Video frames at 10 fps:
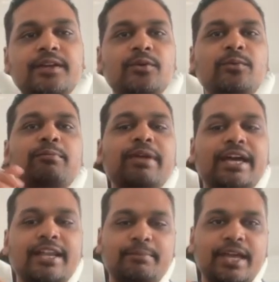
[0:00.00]
we make
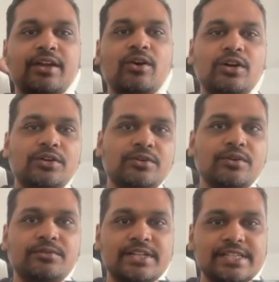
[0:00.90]
an API call to
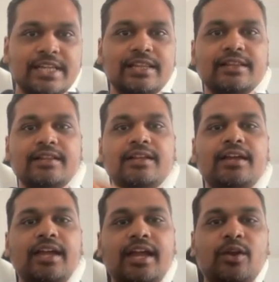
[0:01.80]
Vercel
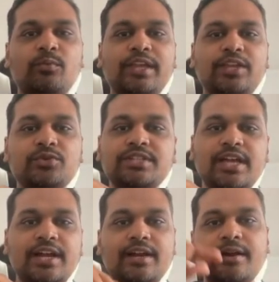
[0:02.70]
and we use
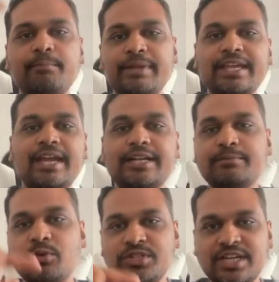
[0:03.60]
their v
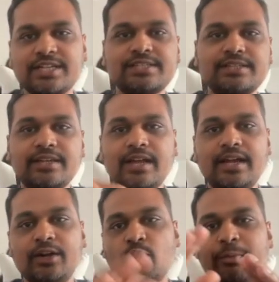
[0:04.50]
8 projects
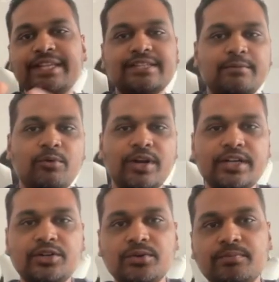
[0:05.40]
and domains
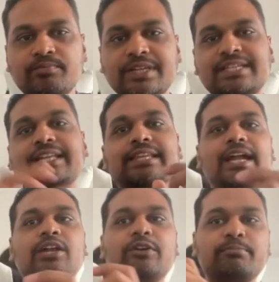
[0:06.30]
endpoint to assign
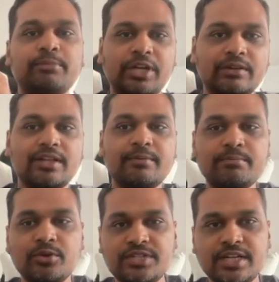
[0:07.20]
that to a particular
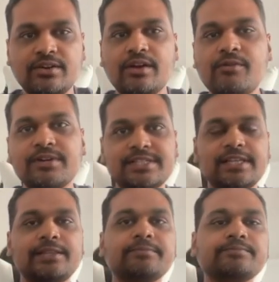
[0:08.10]
project on
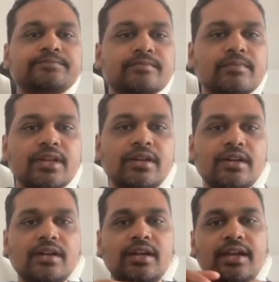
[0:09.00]
Vercel.
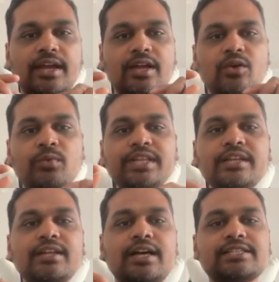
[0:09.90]
And we
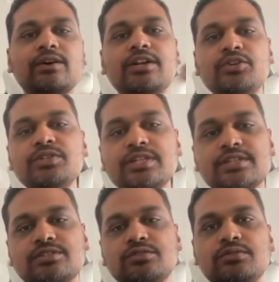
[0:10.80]
then ask our
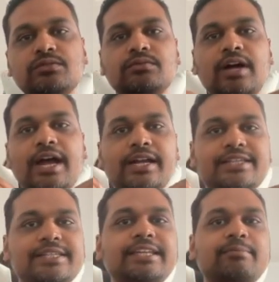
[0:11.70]
users to add a CNAME